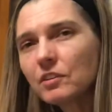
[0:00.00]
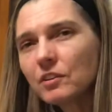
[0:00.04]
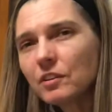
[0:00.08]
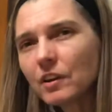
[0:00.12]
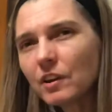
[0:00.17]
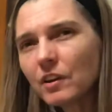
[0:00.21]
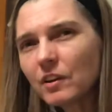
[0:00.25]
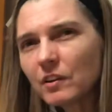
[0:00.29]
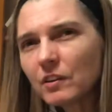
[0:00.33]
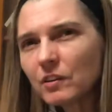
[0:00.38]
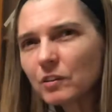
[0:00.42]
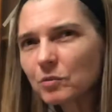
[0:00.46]

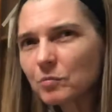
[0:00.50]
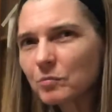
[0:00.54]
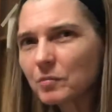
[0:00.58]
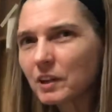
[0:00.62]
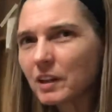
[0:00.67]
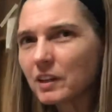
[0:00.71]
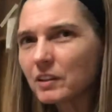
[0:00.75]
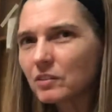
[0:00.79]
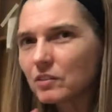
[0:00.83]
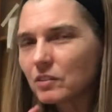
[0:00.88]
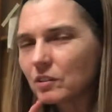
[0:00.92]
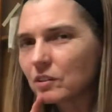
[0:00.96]
notice my
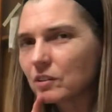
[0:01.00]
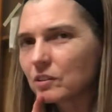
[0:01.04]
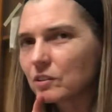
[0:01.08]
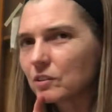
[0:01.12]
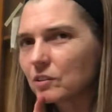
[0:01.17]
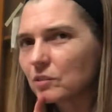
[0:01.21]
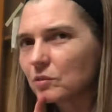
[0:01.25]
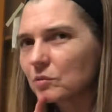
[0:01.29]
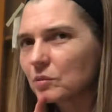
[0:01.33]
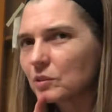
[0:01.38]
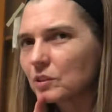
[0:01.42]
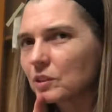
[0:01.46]

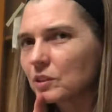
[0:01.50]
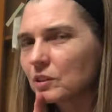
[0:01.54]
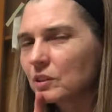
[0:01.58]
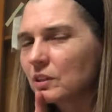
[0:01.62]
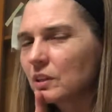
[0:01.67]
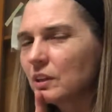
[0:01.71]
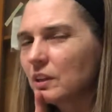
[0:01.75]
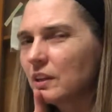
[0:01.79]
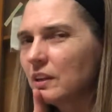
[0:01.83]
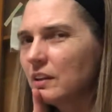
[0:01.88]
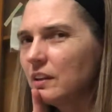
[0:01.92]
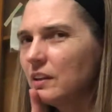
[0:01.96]
circles were
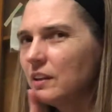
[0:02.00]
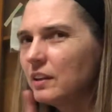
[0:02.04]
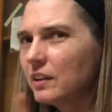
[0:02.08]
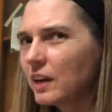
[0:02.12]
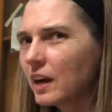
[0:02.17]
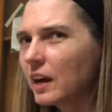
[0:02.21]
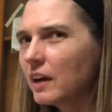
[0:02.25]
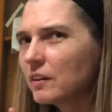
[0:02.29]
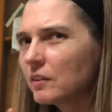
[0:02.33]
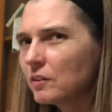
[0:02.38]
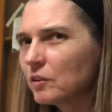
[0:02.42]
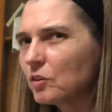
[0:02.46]

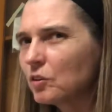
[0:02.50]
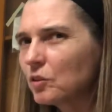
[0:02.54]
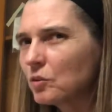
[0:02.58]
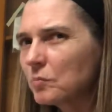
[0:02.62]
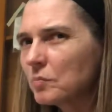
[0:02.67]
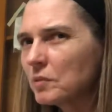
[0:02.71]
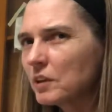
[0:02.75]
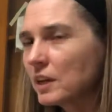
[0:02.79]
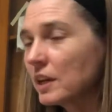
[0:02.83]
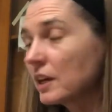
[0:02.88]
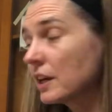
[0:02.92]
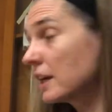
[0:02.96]
not too
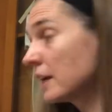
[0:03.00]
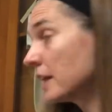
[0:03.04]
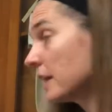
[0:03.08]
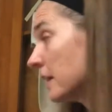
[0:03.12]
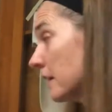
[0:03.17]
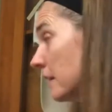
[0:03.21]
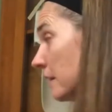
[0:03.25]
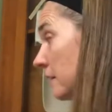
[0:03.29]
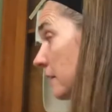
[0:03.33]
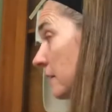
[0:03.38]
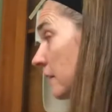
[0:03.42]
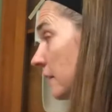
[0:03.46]
big and
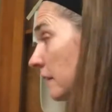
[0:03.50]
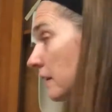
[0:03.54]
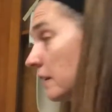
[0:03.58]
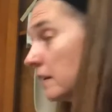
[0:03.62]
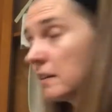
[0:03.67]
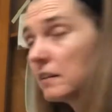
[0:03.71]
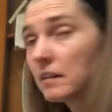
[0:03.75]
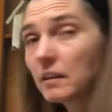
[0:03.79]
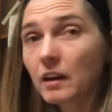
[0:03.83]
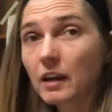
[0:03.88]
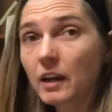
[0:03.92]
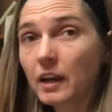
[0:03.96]
they
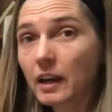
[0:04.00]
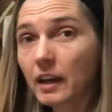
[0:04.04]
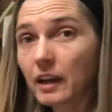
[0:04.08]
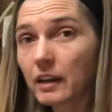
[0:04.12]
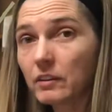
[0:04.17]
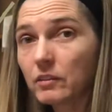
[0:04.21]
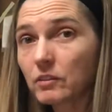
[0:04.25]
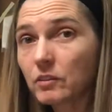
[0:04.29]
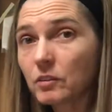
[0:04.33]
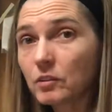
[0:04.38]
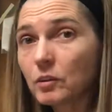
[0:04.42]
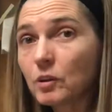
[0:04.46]
didn't
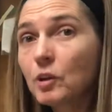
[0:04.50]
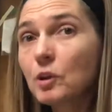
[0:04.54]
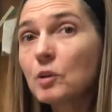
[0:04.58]
touch?